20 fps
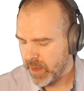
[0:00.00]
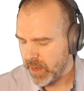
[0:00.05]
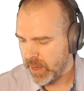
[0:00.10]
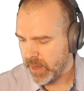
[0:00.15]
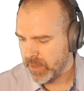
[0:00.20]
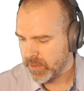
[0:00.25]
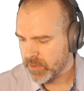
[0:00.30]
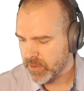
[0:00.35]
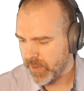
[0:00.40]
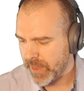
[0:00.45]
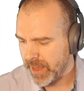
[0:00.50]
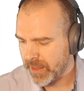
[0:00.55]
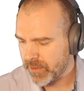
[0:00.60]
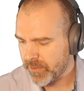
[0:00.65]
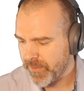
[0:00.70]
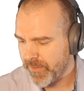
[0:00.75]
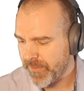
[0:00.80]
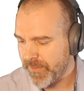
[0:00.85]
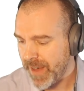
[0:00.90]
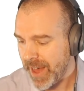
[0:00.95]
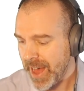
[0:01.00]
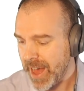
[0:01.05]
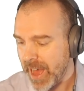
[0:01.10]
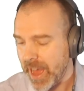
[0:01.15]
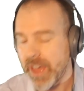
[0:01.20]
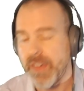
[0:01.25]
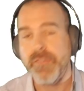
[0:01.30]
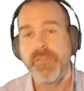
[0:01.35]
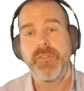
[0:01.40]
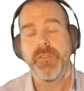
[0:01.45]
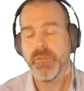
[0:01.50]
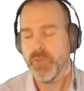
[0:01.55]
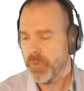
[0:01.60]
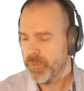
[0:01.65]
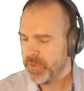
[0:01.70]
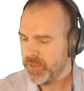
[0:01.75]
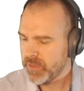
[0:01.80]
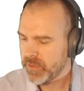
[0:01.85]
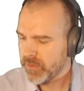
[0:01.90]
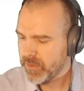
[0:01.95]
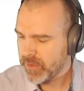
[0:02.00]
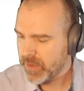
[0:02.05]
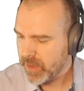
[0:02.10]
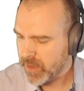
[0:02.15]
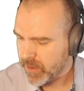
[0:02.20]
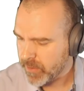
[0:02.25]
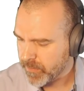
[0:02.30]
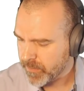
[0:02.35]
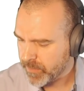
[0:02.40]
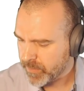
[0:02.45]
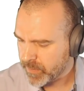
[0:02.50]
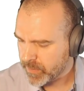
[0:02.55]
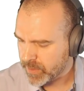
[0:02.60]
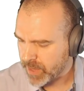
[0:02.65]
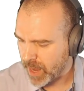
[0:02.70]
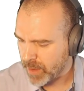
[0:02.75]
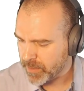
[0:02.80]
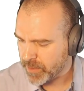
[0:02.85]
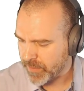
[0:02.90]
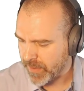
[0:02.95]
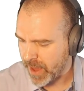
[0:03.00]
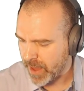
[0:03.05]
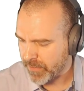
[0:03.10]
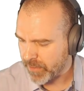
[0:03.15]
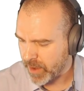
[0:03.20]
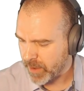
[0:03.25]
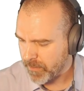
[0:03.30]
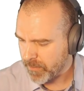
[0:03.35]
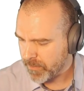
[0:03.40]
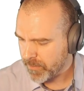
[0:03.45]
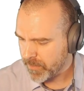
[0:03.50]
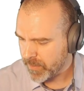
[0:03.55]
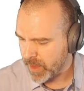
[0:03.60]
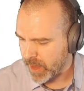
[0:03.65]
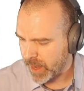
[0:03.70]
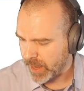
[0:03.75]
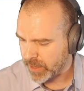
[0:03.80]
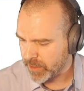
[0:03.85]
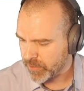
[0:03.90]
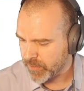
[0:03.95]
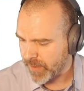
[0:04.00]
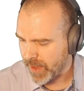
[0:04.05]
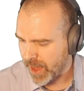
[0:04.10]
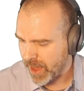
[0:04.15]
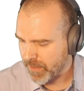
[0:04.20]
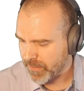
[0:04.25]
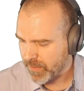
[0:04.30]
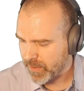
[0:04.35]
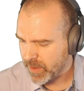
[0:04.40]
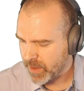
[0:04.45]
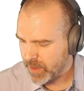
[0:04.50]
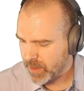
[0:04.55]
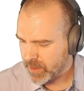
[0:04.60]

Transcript: and so that's 5. Whoops, times 5, right? The height is 5.